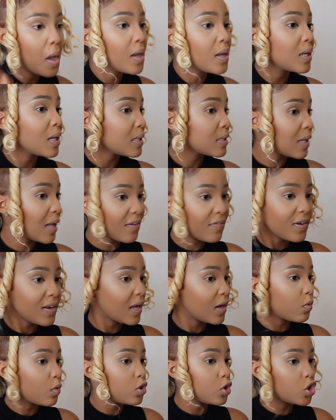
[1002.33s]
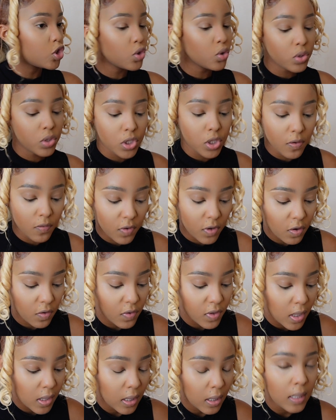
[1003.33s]
Yes, I feel like when you shoot a video
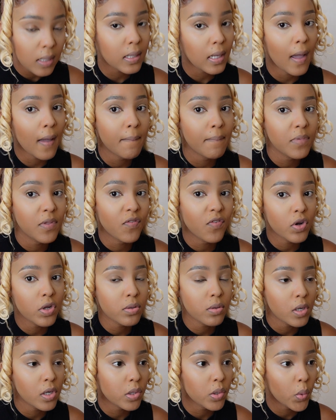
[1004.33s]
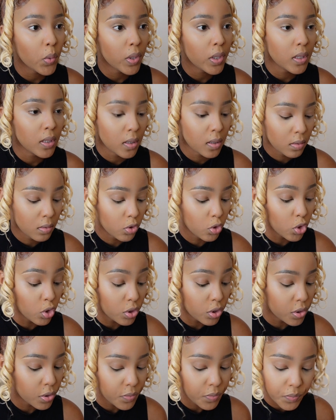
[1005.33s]
for the second time, the first one is always
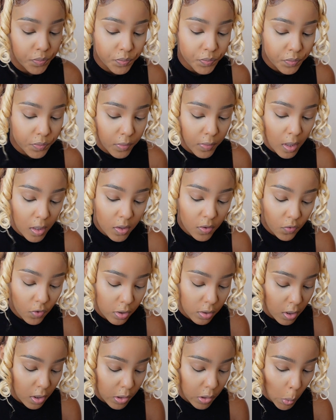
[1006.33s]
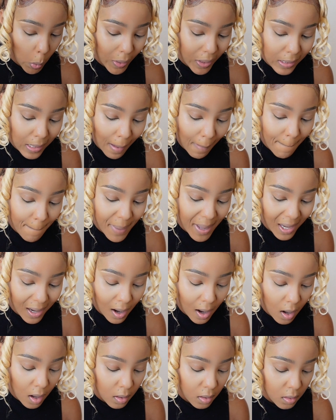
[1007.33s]
good. The first one is always
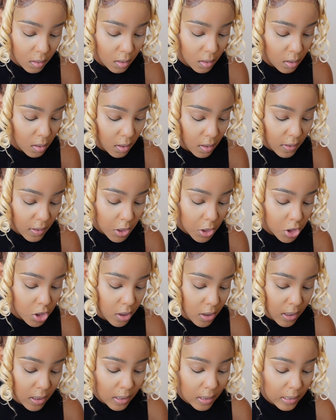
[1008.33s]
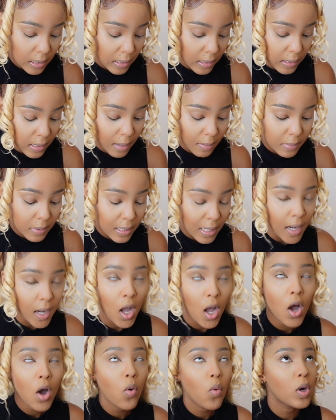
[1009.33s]
better. Shooting the second time is like,
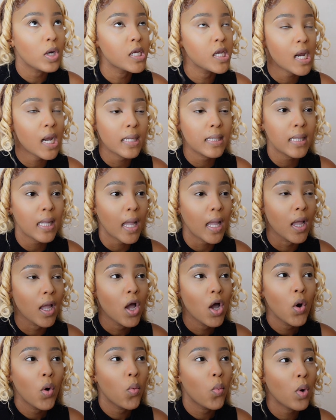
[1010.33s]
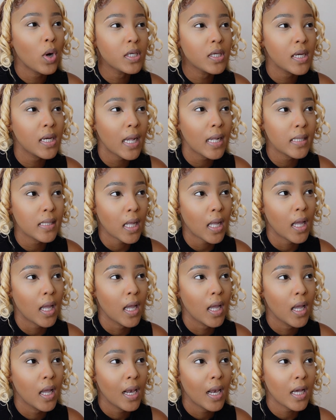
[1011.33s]
what did I say? What did I say?
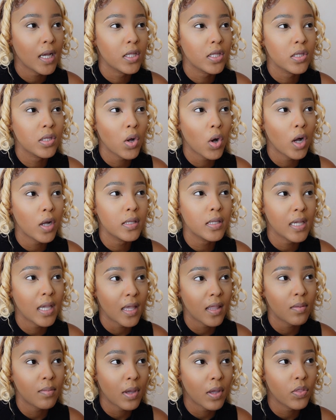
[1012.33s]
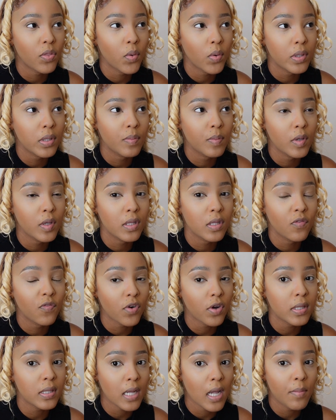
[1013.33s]
Like, it's so hard to gather my thoughts because the
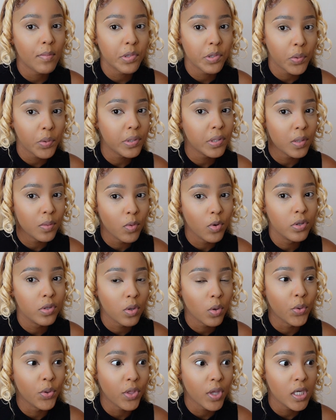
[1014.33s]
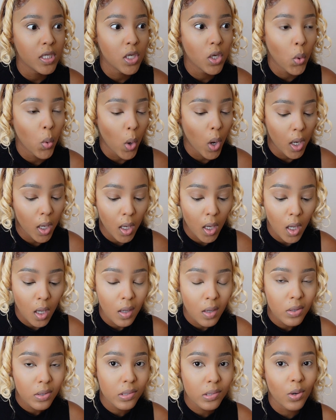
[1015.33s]
first time is always the most authentic one.
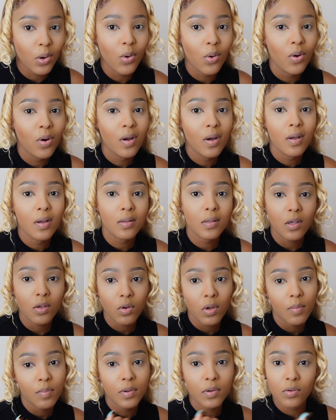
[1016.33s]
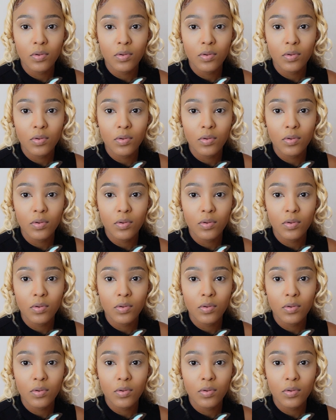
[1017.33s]
So I'm going to